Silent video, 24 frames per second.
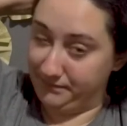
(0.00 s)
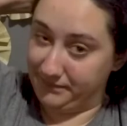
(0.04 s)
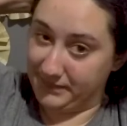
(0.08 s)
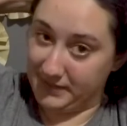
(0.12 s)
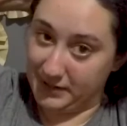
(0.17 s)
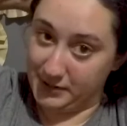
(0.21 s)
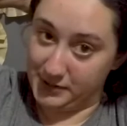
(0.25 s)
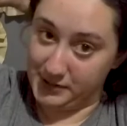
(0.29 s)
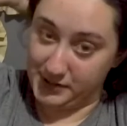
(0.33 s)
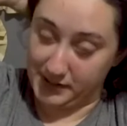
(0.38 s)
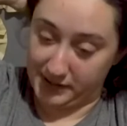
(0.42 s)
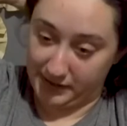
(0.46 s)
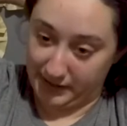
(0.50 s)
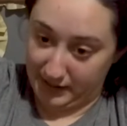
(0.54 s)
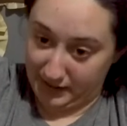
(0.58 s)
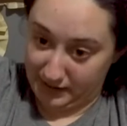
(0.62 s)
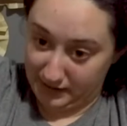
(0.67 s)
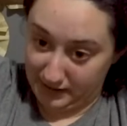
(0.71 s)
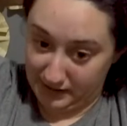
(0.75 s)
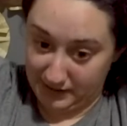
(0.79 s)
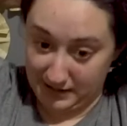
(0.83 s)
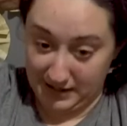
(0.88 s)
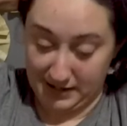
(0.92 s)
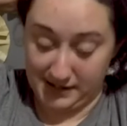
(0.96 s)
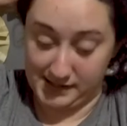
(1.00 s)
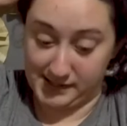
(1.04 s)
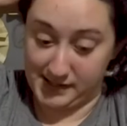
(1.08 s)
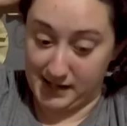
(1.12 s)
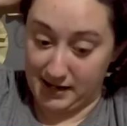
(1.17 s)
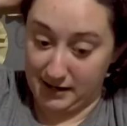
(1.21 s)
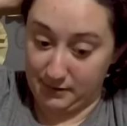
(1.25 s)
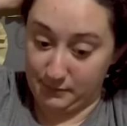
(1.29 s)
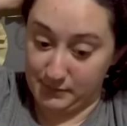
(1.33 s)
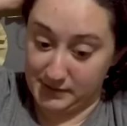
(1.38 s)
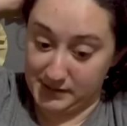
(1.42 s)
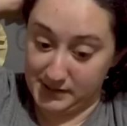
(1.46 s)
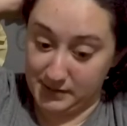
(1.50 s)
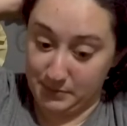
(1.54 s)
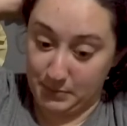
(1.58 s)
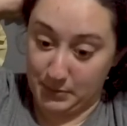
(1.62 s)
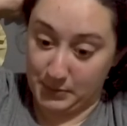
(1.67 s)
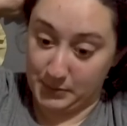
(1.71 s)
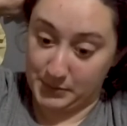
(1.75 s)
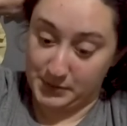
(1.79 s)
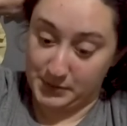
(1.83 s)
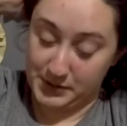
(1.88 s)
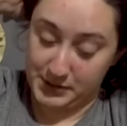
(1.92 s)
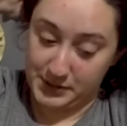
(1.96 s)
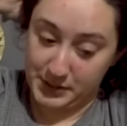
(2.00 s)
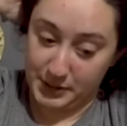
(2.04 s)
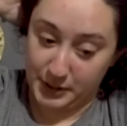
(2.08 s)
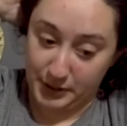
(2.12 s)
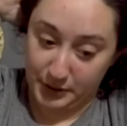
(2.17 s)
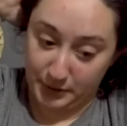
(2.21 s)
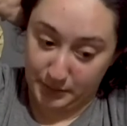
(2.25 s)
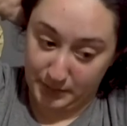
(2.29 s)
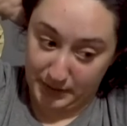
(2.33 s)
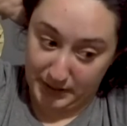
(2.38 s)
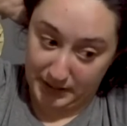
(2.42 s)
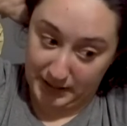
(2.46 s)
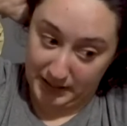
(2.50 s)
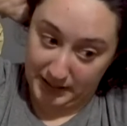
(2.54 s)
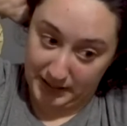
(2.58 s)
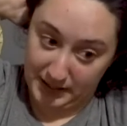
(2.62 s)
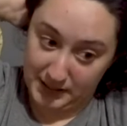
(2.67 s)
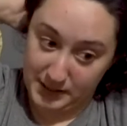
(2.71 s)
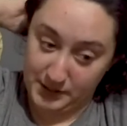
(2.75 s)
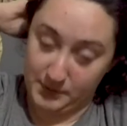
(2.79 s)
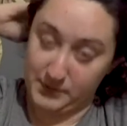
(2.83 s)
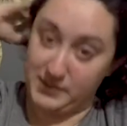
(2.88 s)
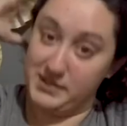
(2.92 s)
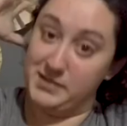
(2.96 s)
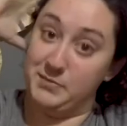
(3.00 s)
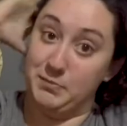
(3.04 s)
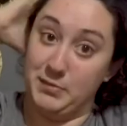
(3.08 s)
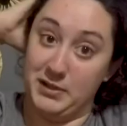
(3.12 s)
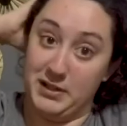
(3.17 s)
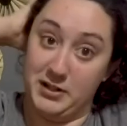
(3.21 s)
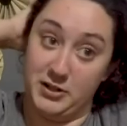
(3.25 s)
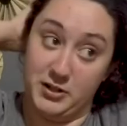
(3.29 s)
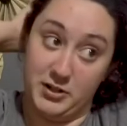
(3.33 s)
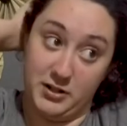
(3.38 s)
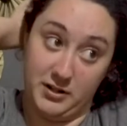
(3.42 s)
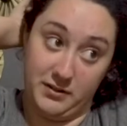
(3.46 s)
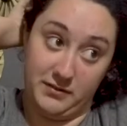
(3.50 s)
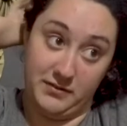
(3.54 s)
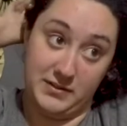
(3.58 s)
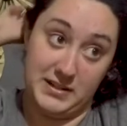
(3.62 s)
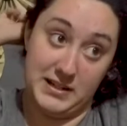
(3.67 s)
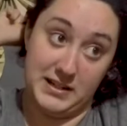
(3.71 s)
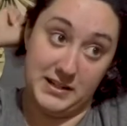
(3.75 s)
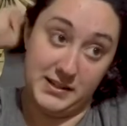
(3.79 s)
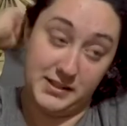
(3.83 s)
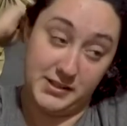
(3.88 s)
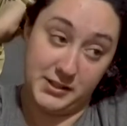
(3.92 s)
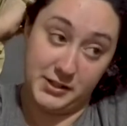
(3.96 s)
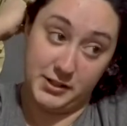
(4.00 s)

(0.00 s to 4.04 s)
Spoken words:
Here's the thing, guys. I was supposed to go in and do a split shift today.